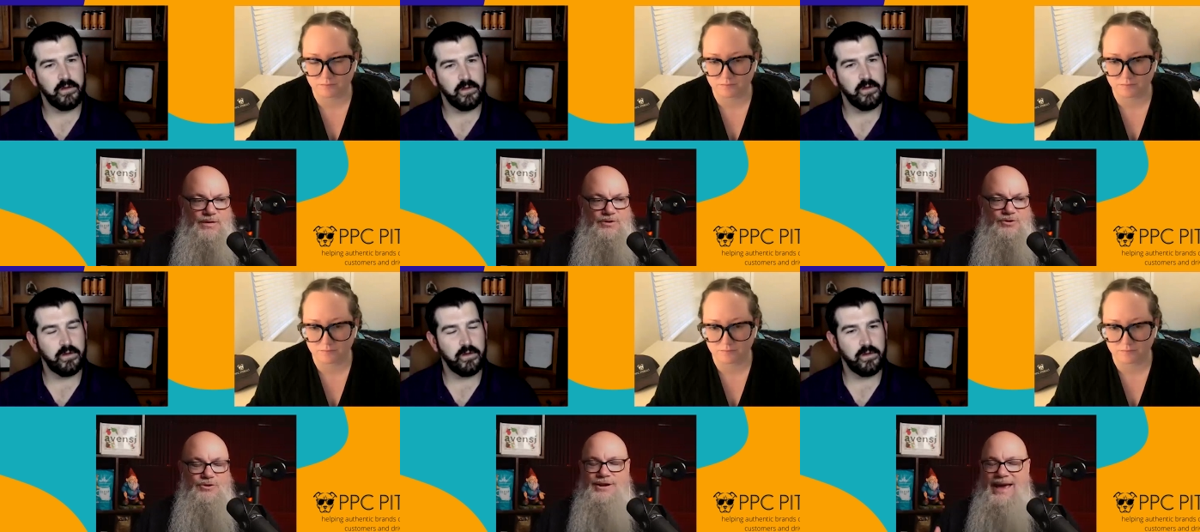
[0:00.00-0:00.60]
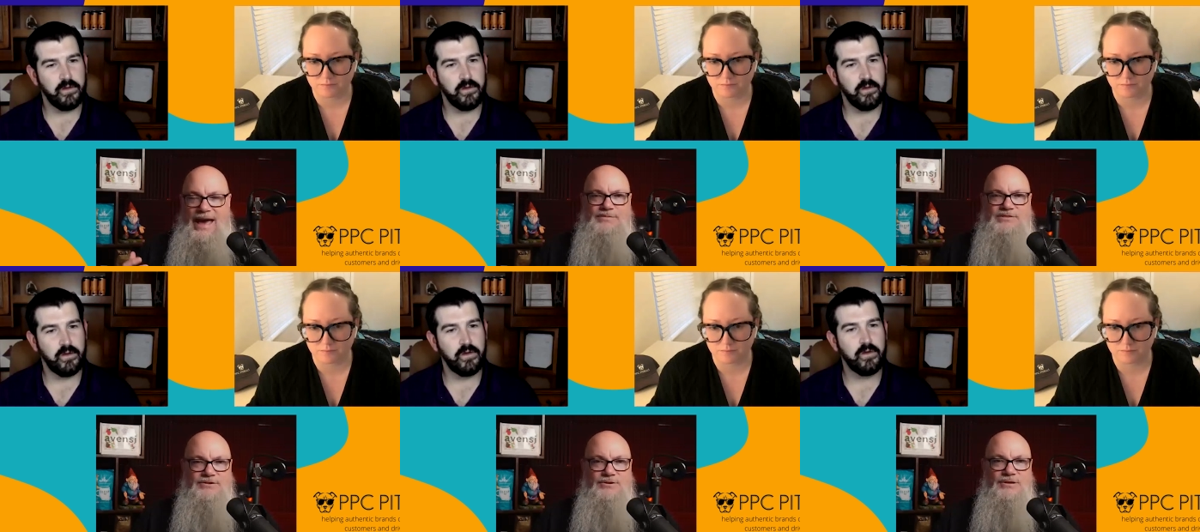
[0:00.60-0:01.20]
Speaker 1: you could
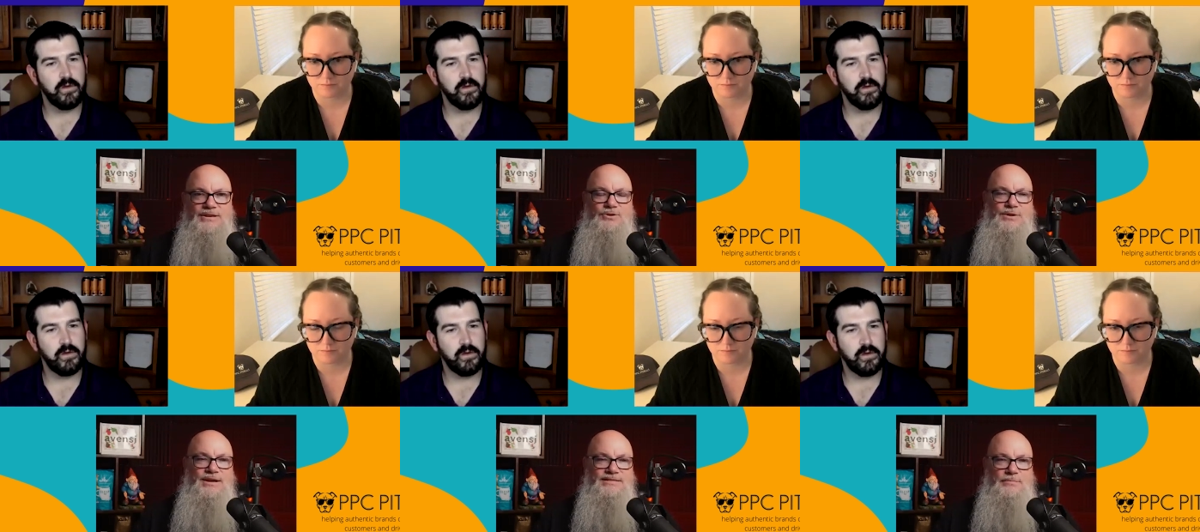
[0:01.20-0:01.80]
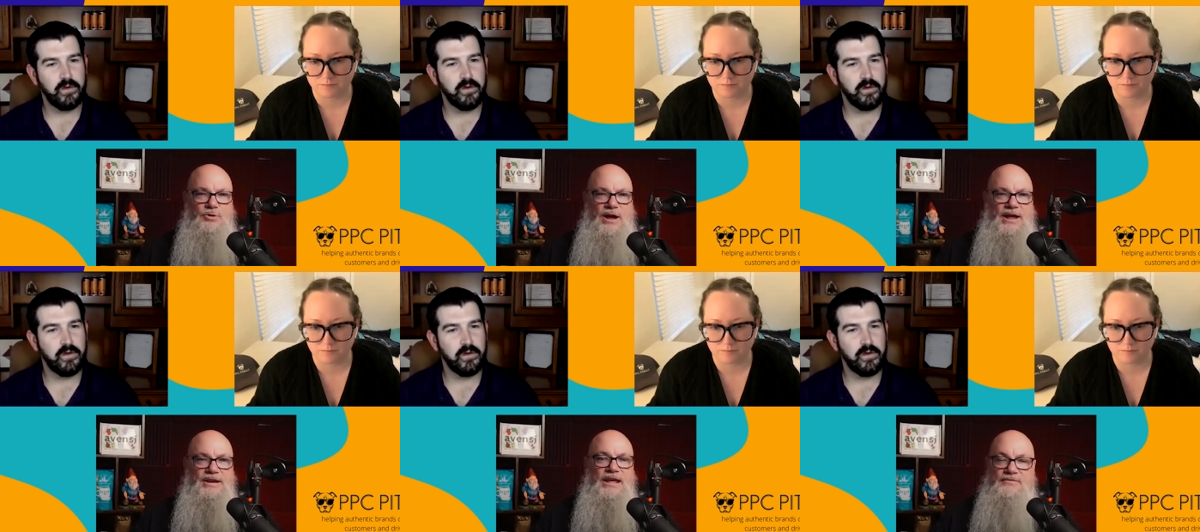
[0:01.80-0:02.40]
absolutely do it as a
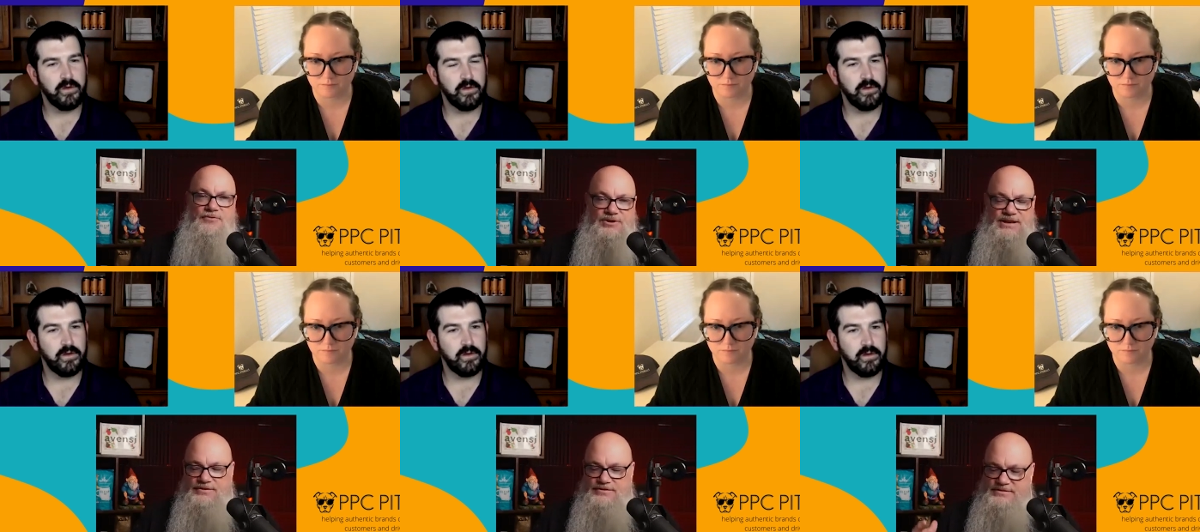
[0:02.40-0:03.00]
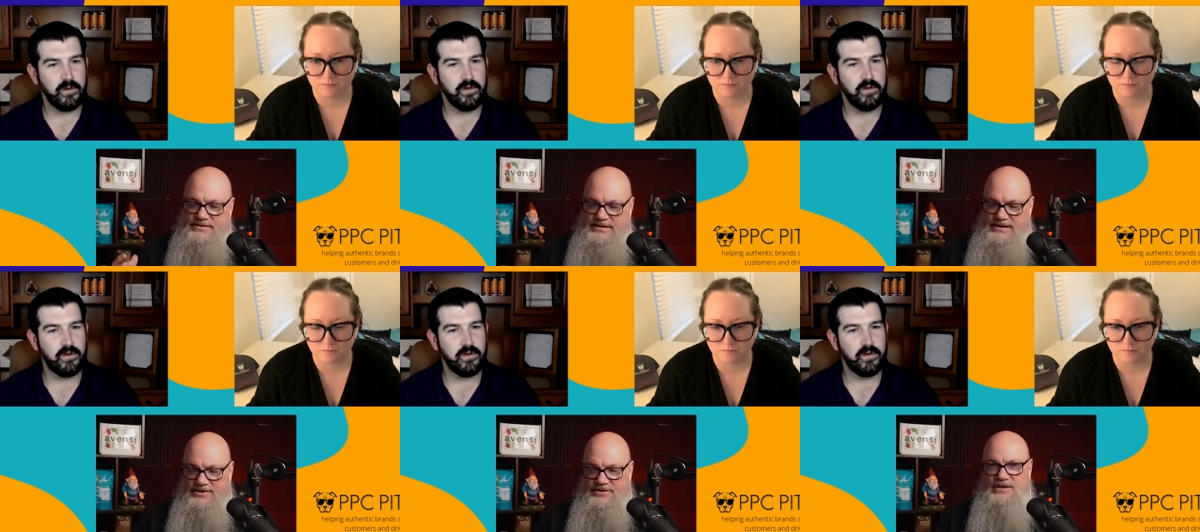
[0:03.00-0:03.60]
brand and for years and
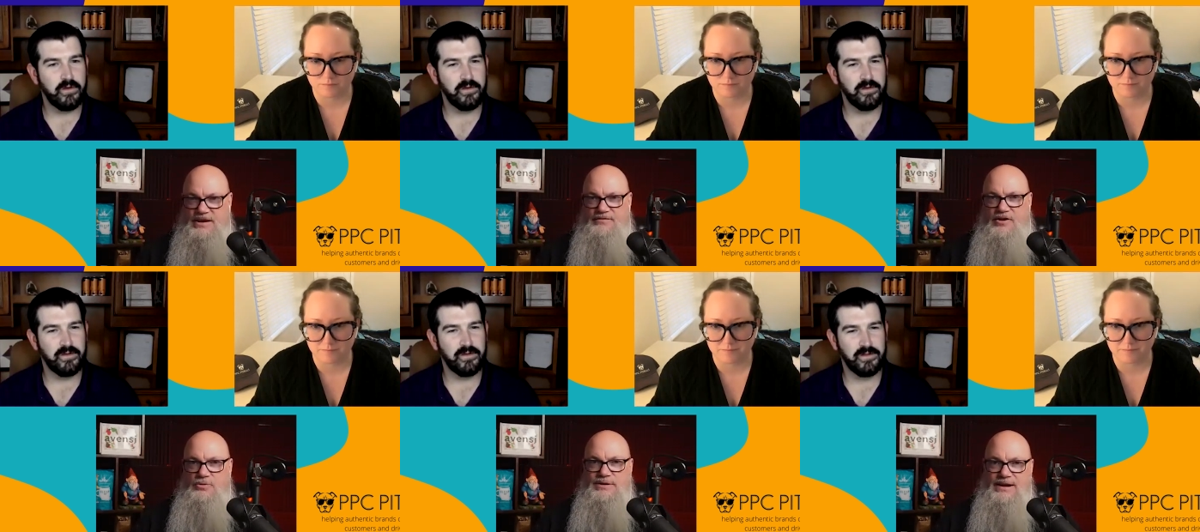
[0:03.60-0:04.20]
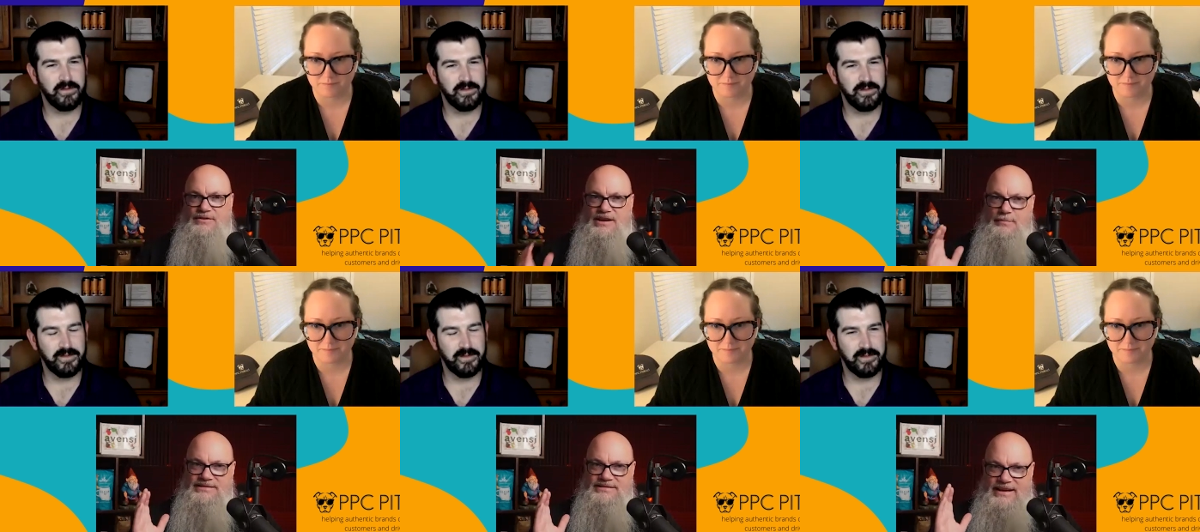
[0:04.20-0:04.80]
years i've always every time
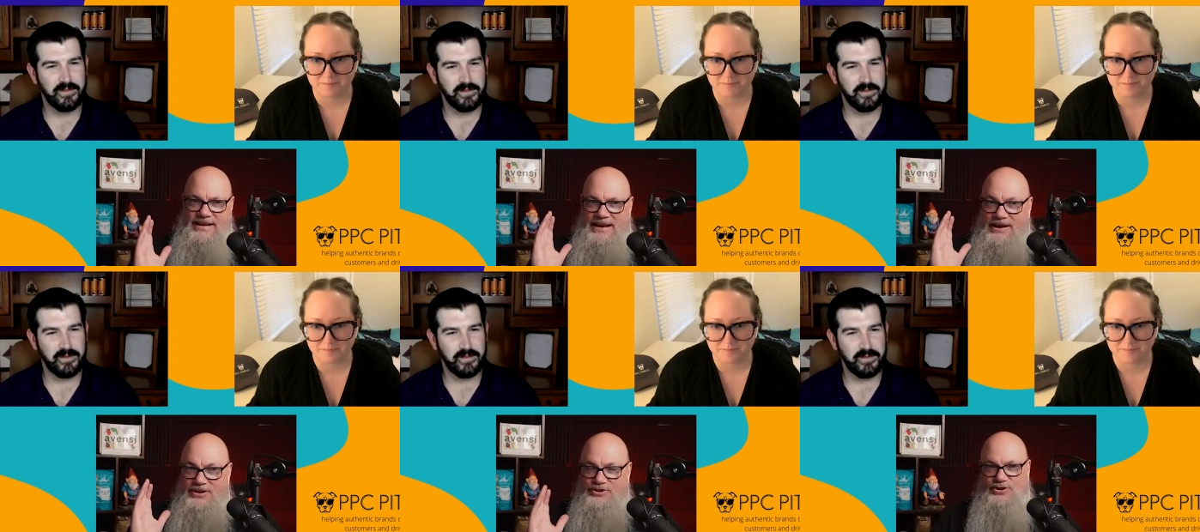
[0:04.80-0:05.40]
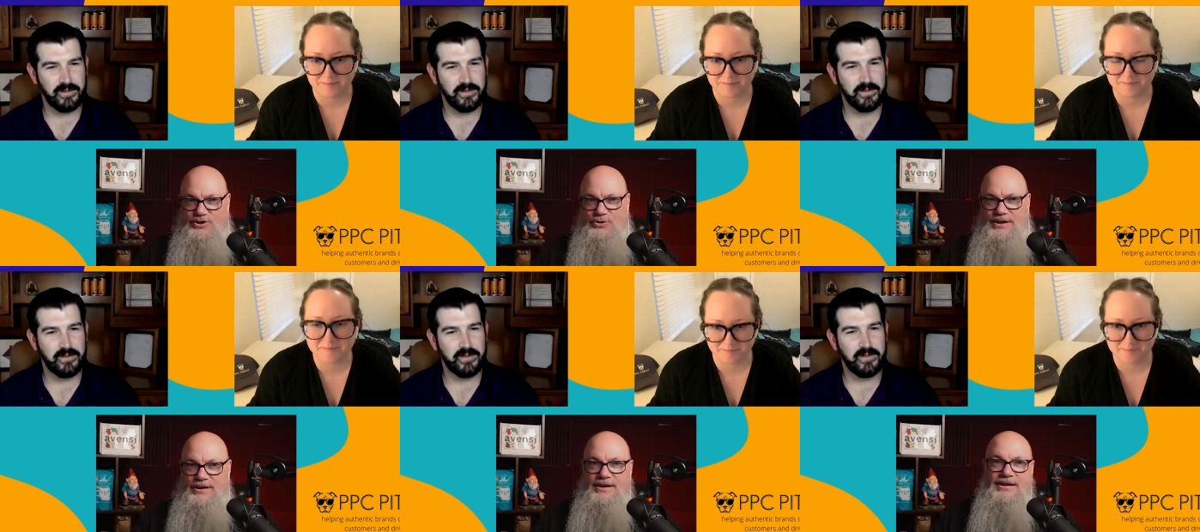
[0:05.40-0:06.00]
i said you could do it